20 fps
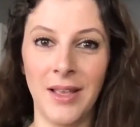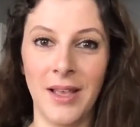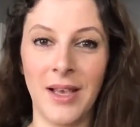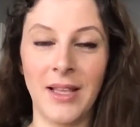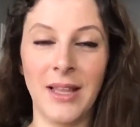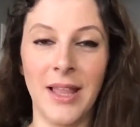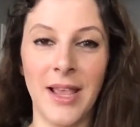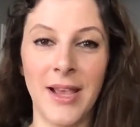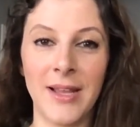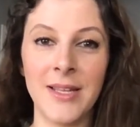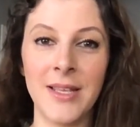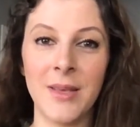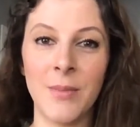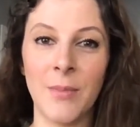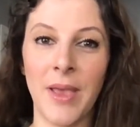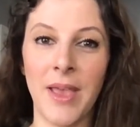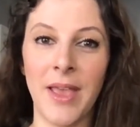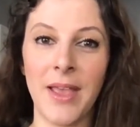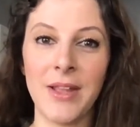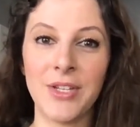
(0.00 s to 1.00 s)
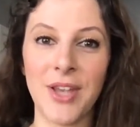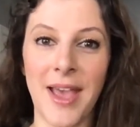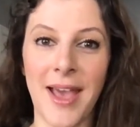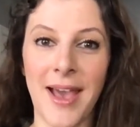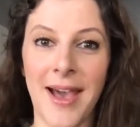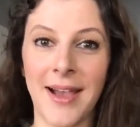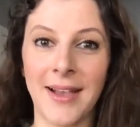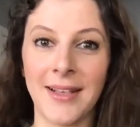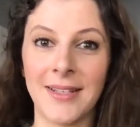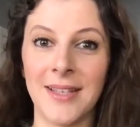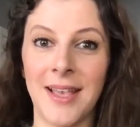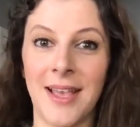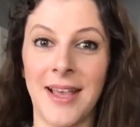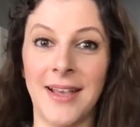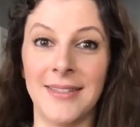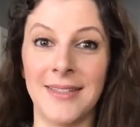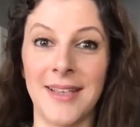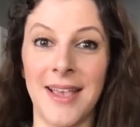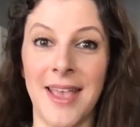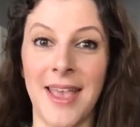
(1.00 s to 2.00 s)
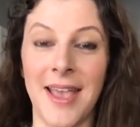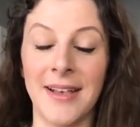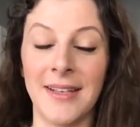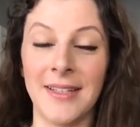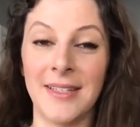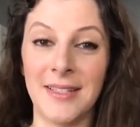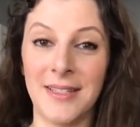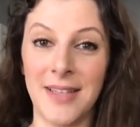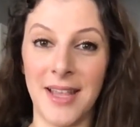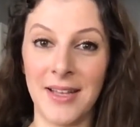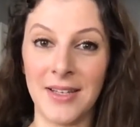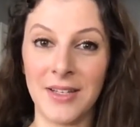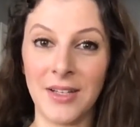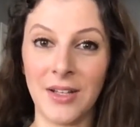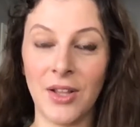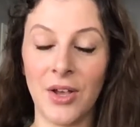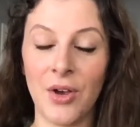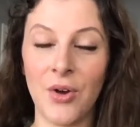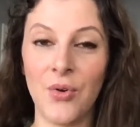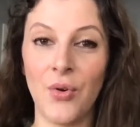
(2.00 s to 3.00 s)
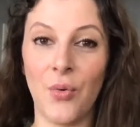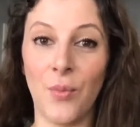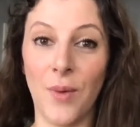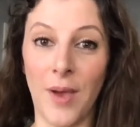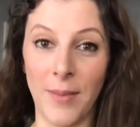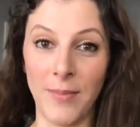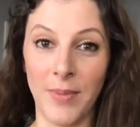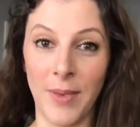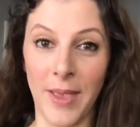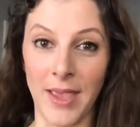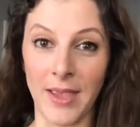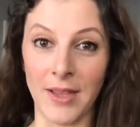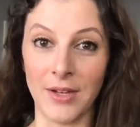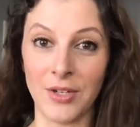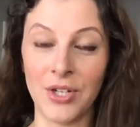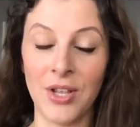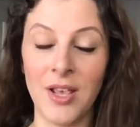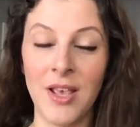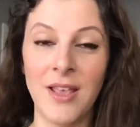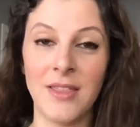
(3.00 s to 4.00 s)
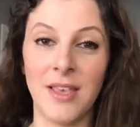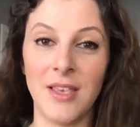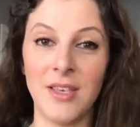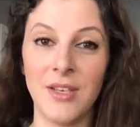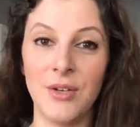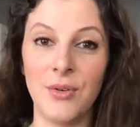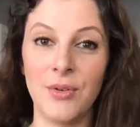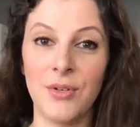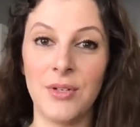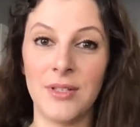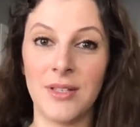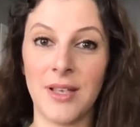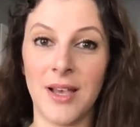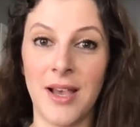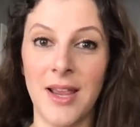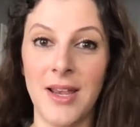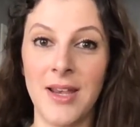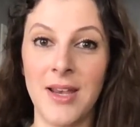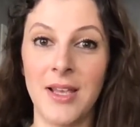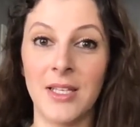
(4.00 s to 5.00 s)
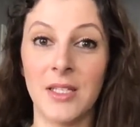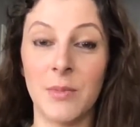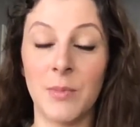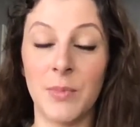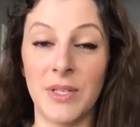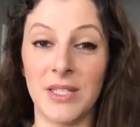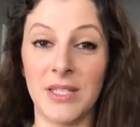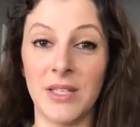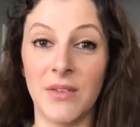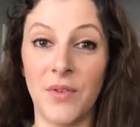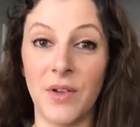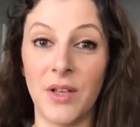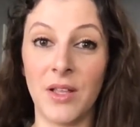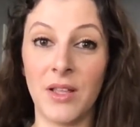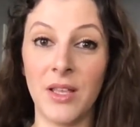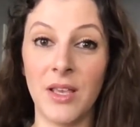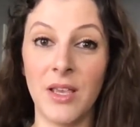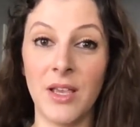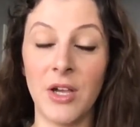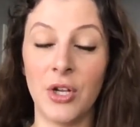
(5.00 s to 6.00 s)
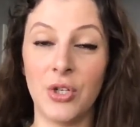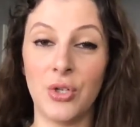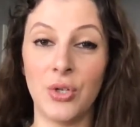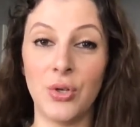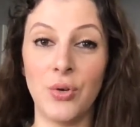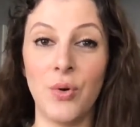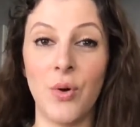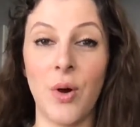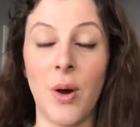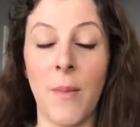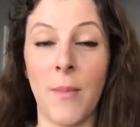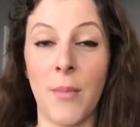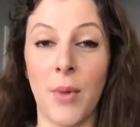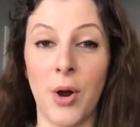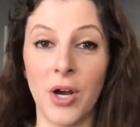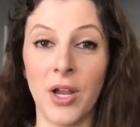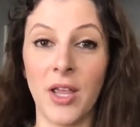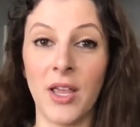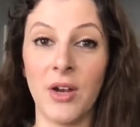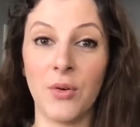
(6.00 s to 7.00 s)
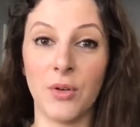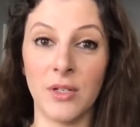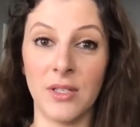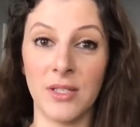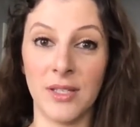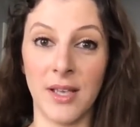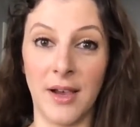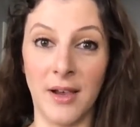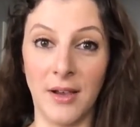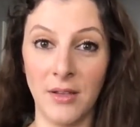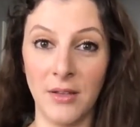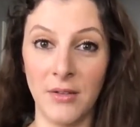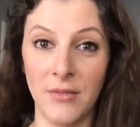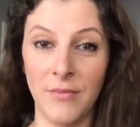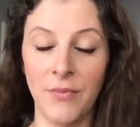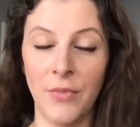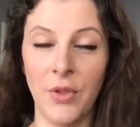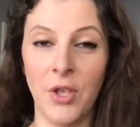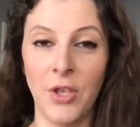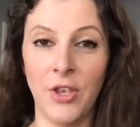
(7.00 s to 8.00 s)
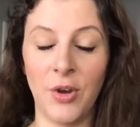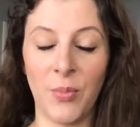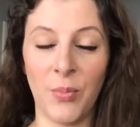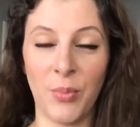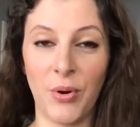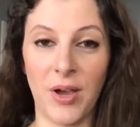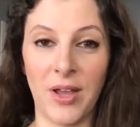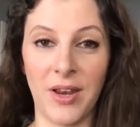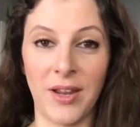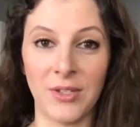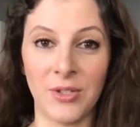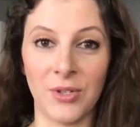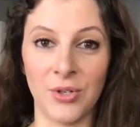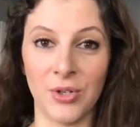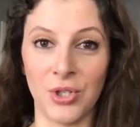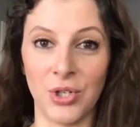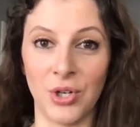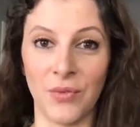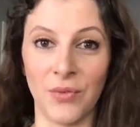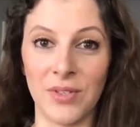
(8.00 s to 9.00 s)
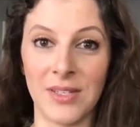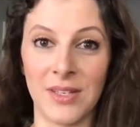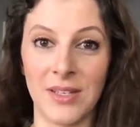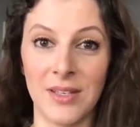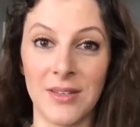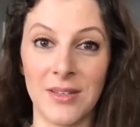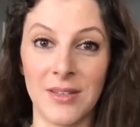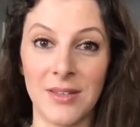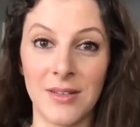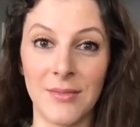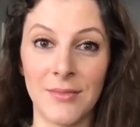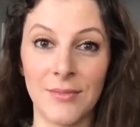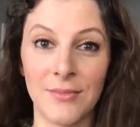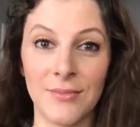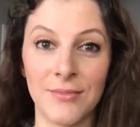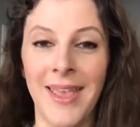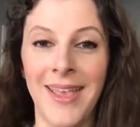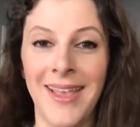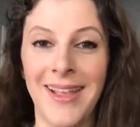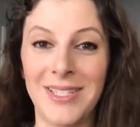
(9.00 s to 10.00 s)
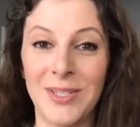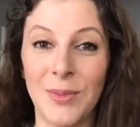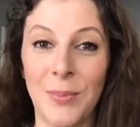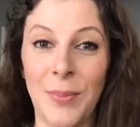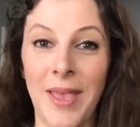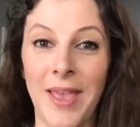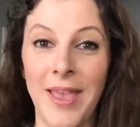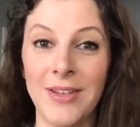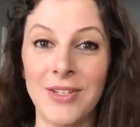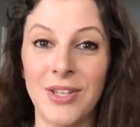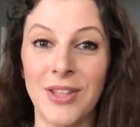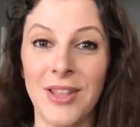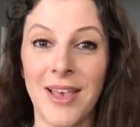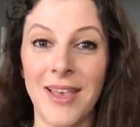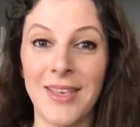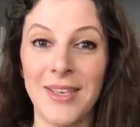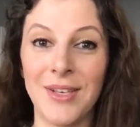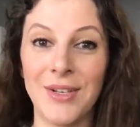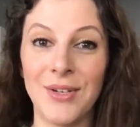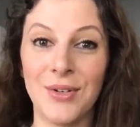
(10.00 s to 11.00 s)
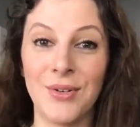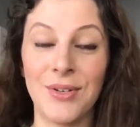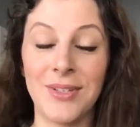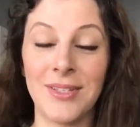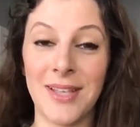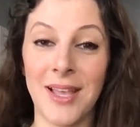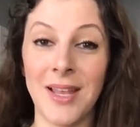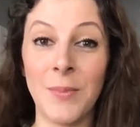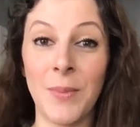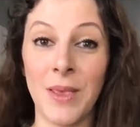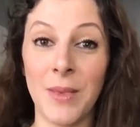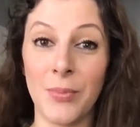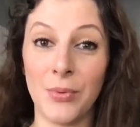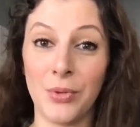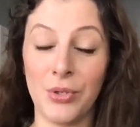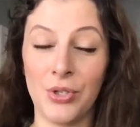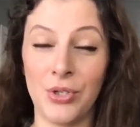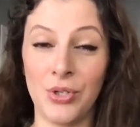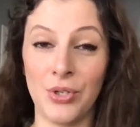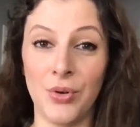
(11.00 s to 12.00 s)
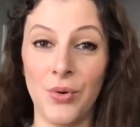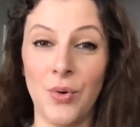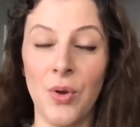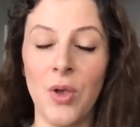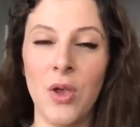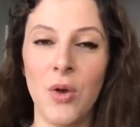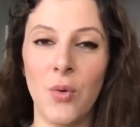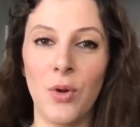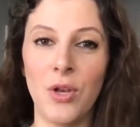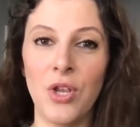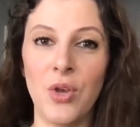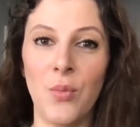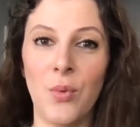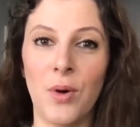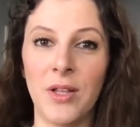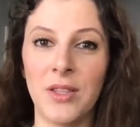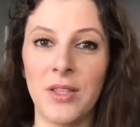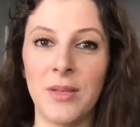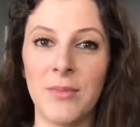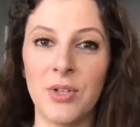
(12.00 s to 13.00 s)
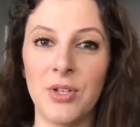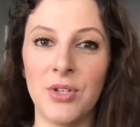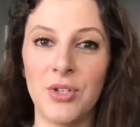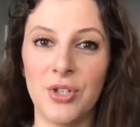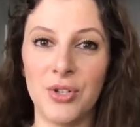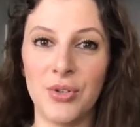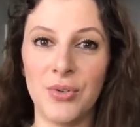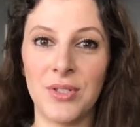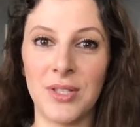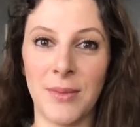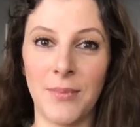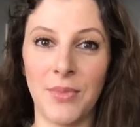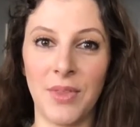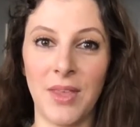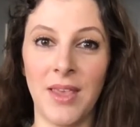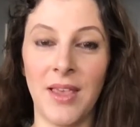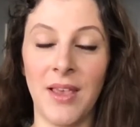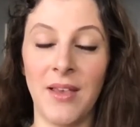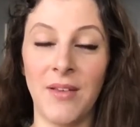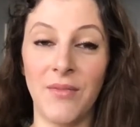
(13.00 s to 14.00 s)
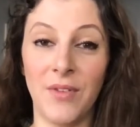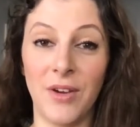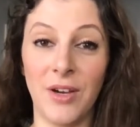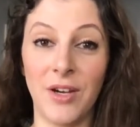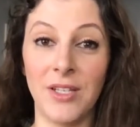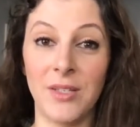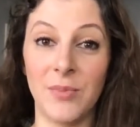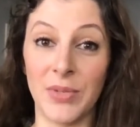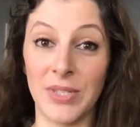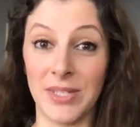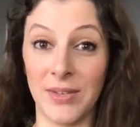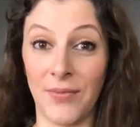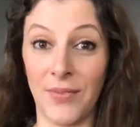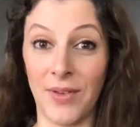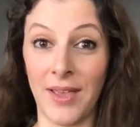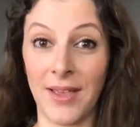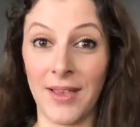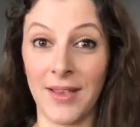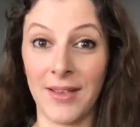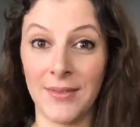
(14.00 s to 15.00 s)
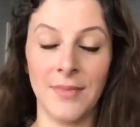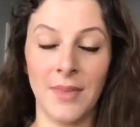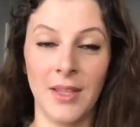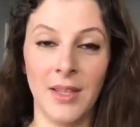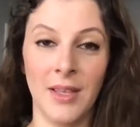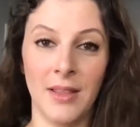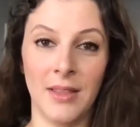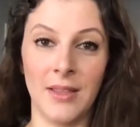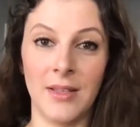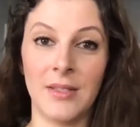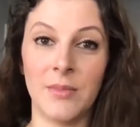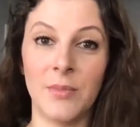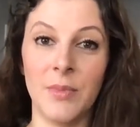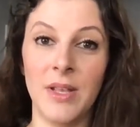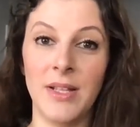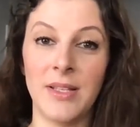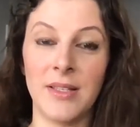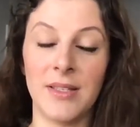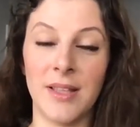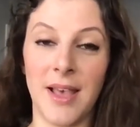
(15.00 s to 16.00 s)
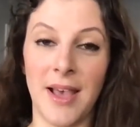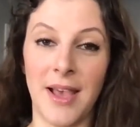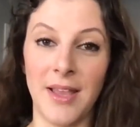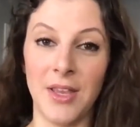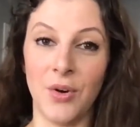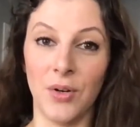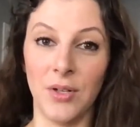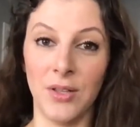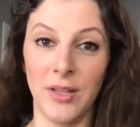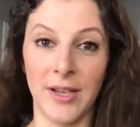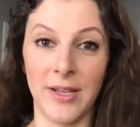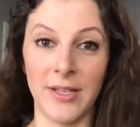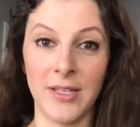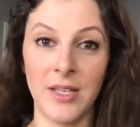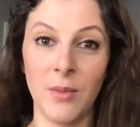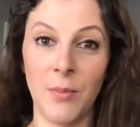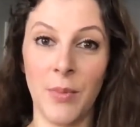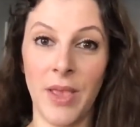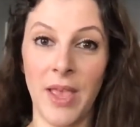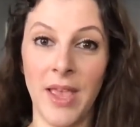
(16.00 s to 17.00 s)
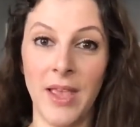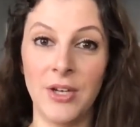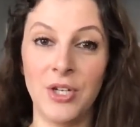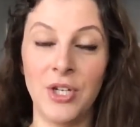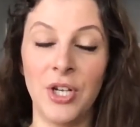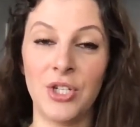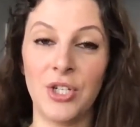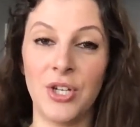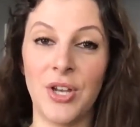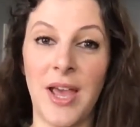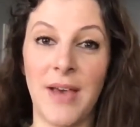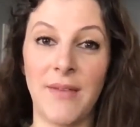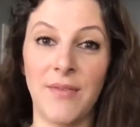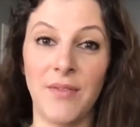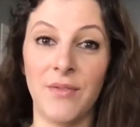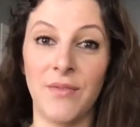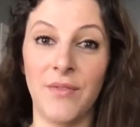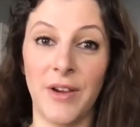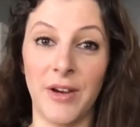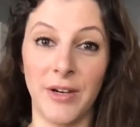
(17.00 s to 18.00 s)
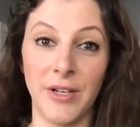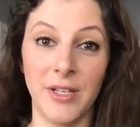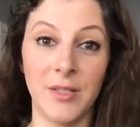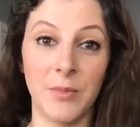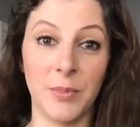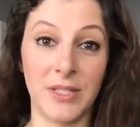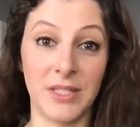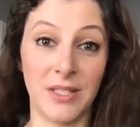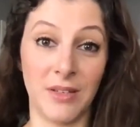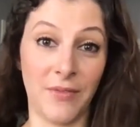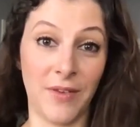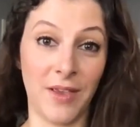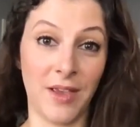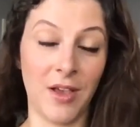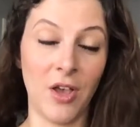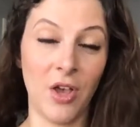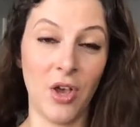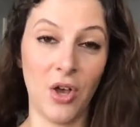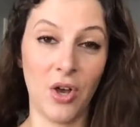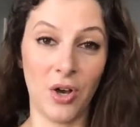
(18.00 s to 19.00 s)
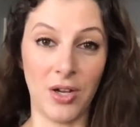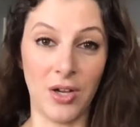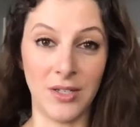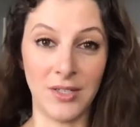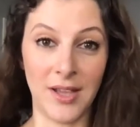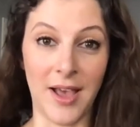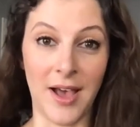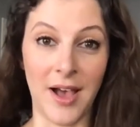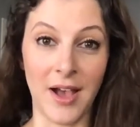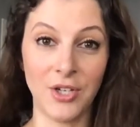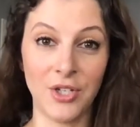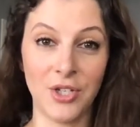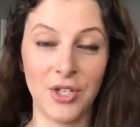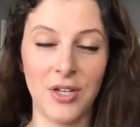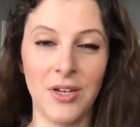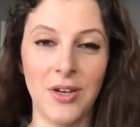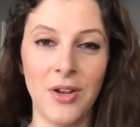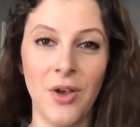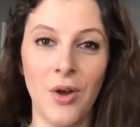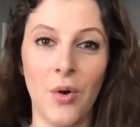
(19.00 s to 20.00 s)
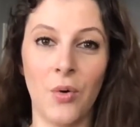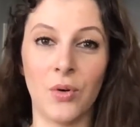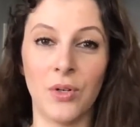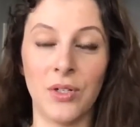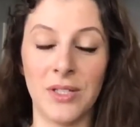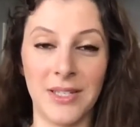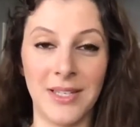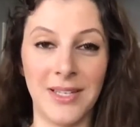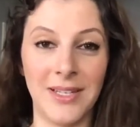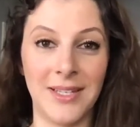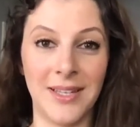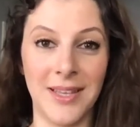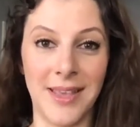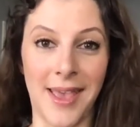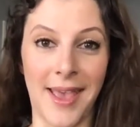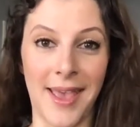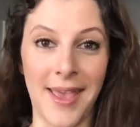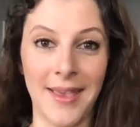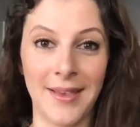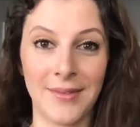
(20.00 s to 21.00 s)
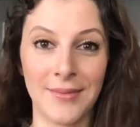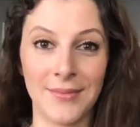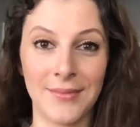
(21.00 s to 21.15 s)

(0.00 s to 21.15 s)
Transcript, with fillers: A landing page acts as a standalone web page that you design specifically to market or sell your products or services. It's a page that you send people to when you want them to do something very specific. This means that your landing page should have a very specific call to action or CTA.